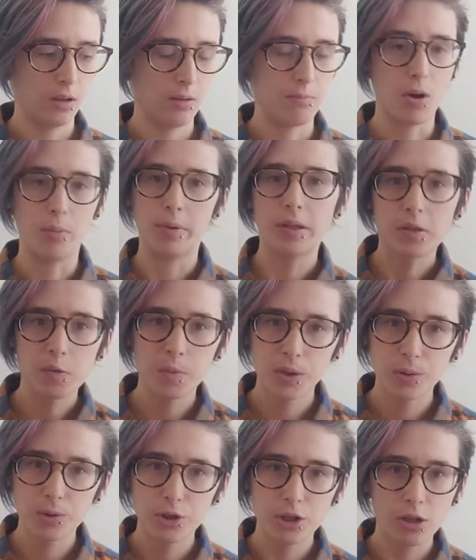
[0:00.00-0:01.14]
moments with
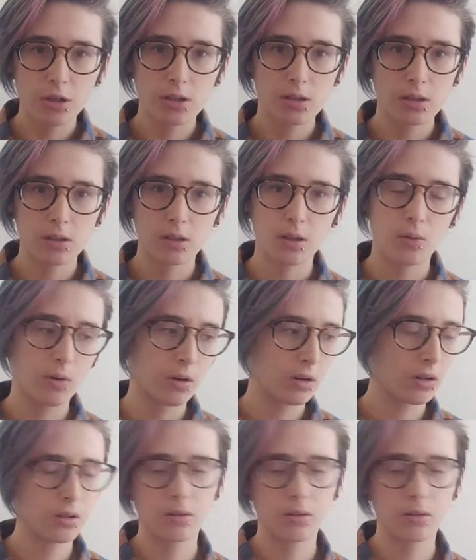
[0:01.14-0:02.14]
those shirts or